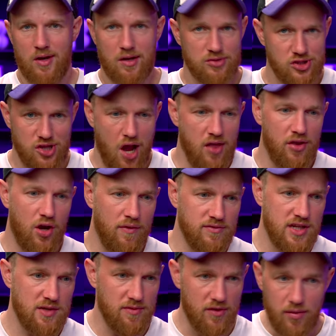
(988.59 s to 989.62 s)
I'll start the
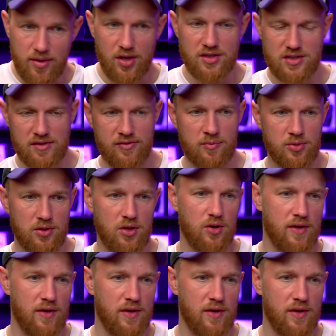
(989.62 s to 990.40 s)
conversation with, oh my God, see the football.